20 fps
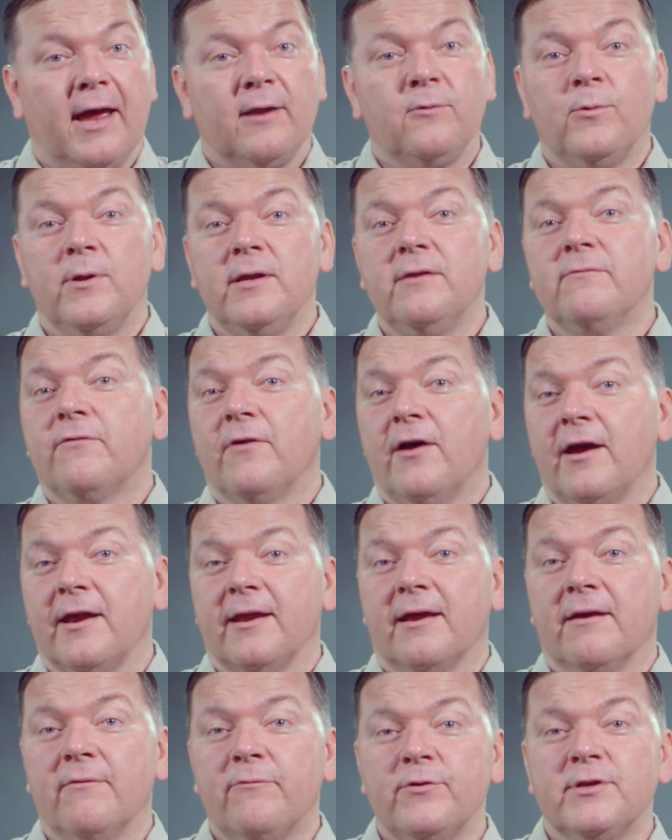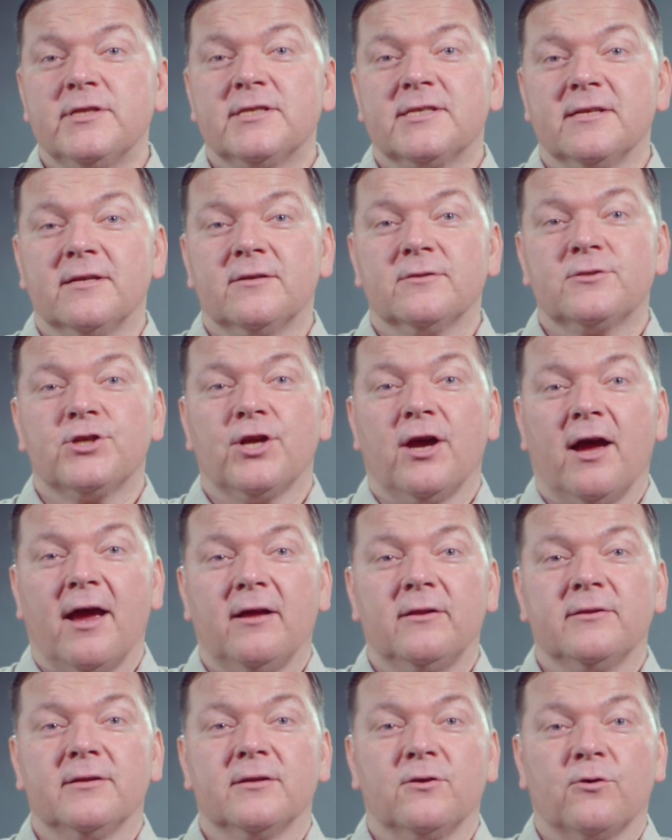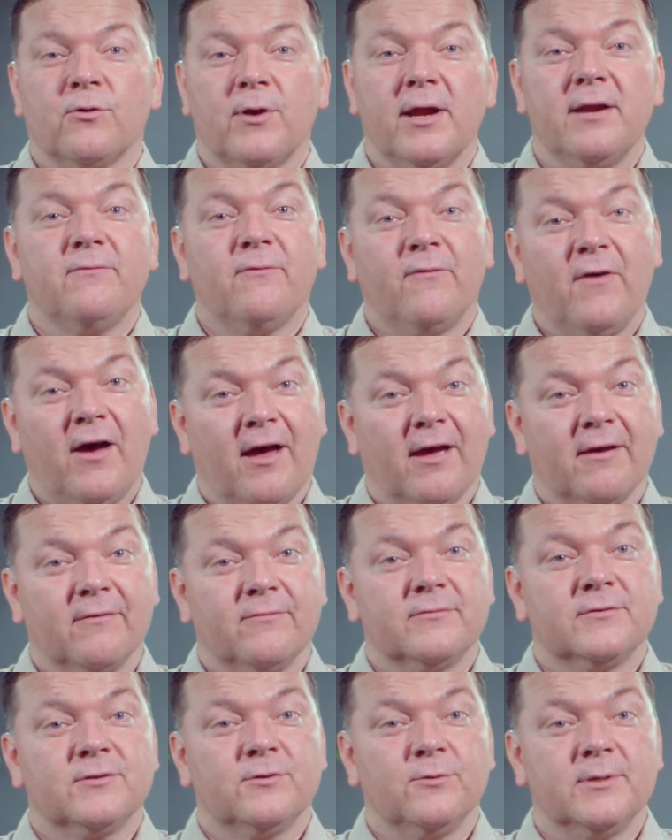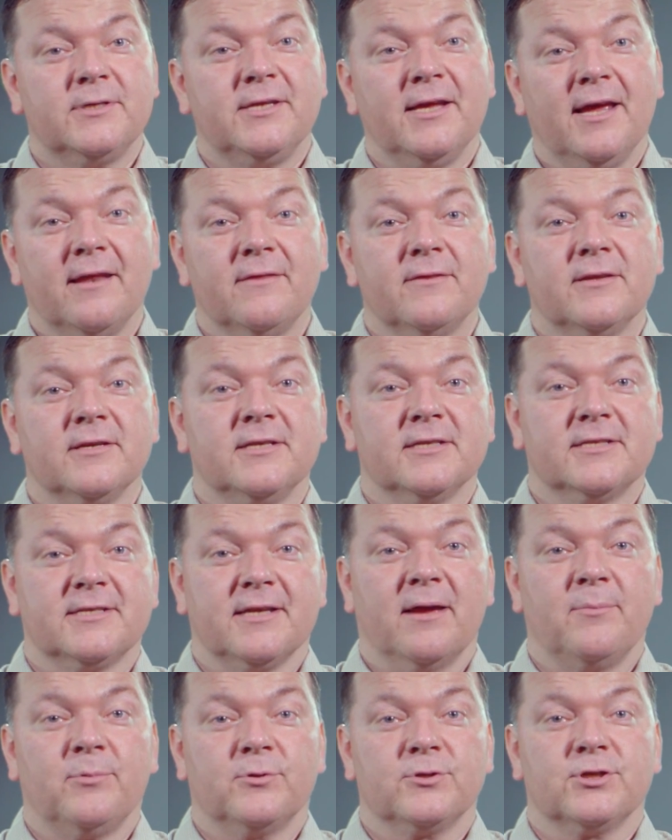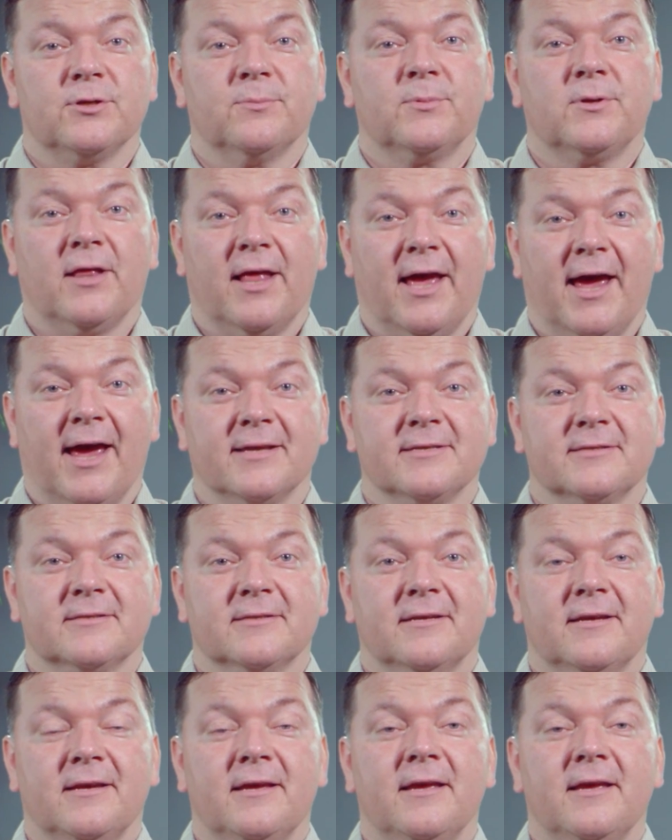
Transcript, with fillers: and we invite every single child in grade 5 to attend the discipleship class.